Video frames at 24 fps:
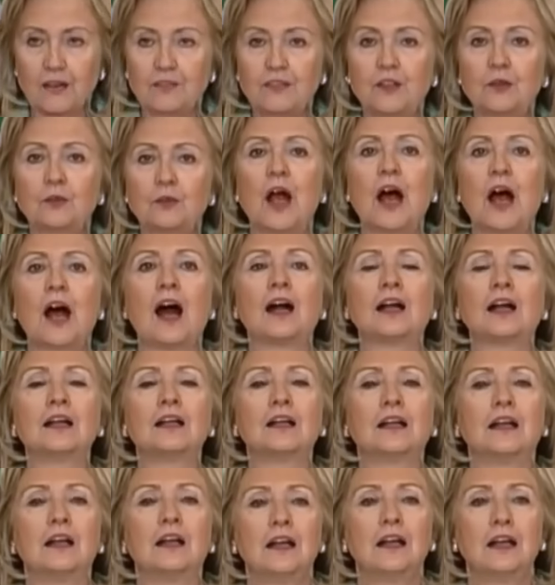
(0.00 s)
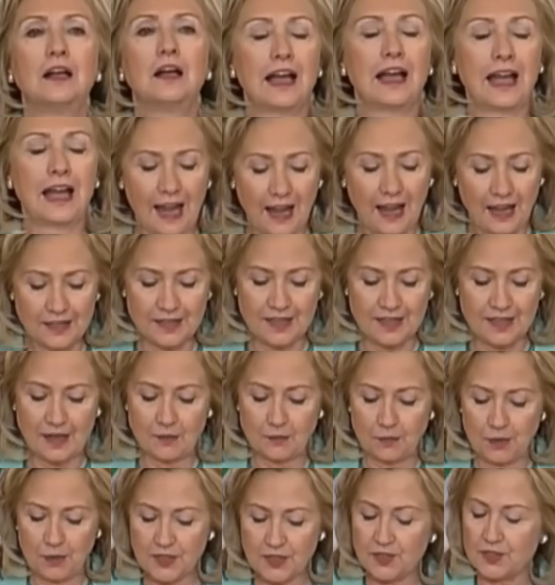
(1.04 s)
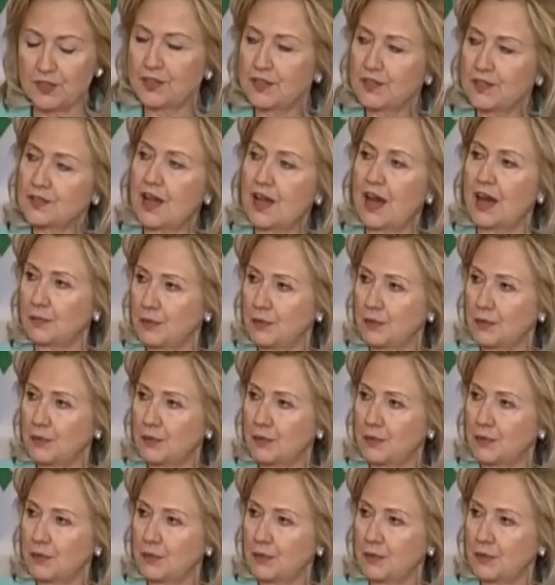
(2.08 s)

of Iraq as a business